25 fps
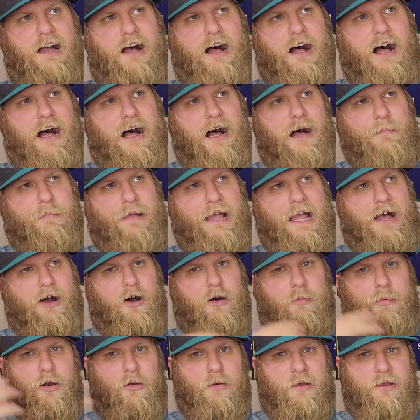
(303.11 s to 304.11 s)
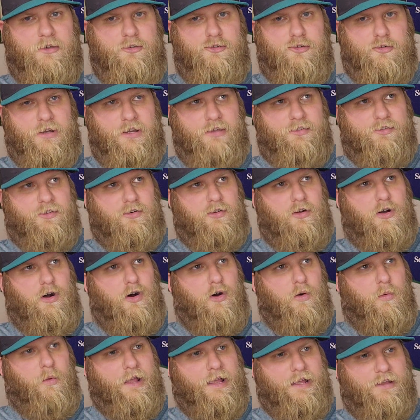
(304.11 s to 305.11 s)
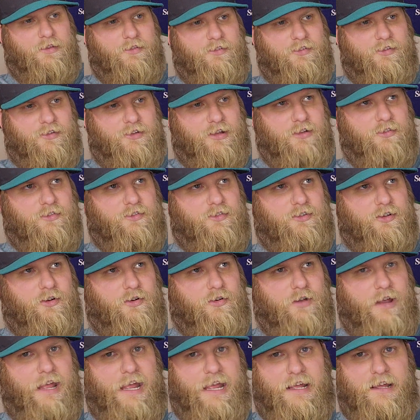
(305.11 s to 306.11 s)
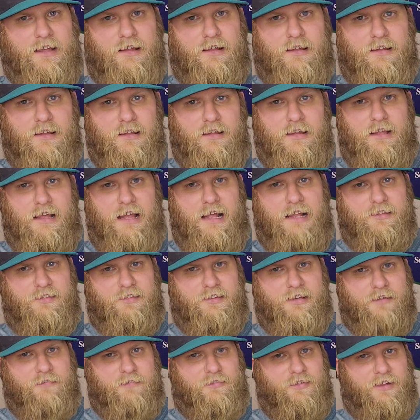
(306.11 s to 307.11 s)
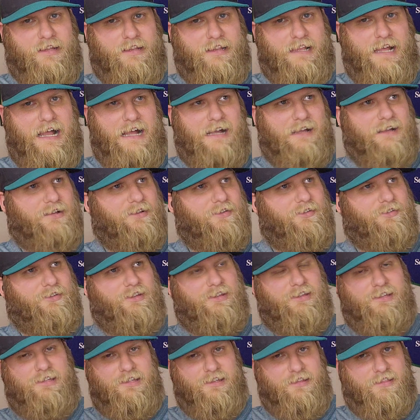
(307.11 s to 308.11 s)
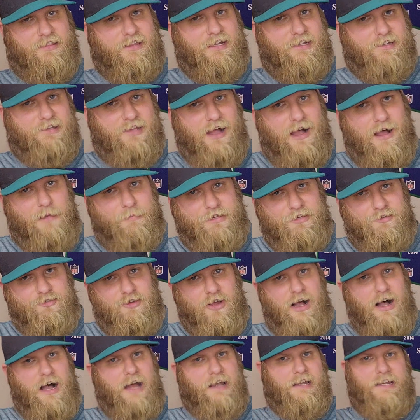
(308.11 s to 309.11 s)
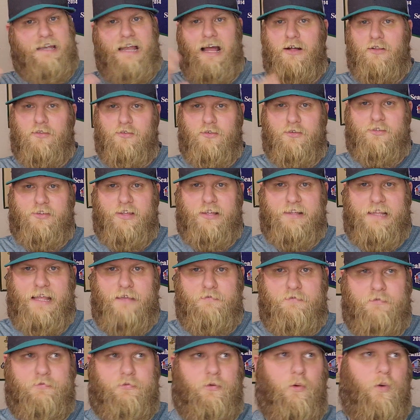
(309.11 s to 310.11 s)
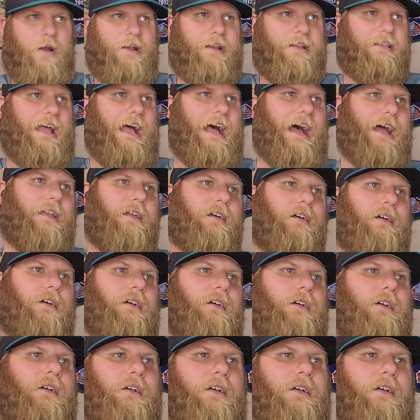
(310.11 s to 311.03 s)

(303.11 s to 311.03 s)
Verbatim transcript: Um, elbow injuries are always concerning and stuff like that because you think Tommy John, and now it looks like they've avoided that